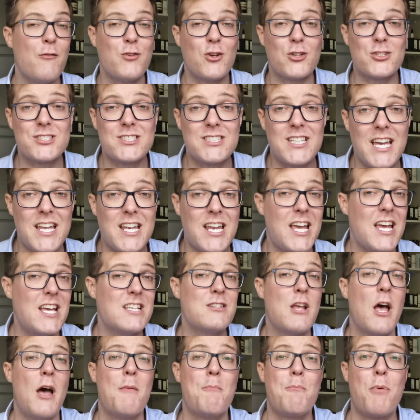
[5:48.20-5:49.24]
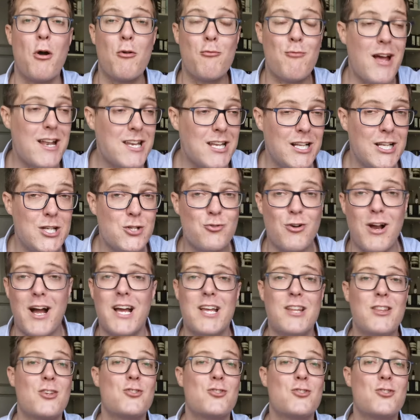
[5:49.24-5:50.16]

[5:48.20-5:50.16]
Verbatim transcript: If your skin is perennially dry,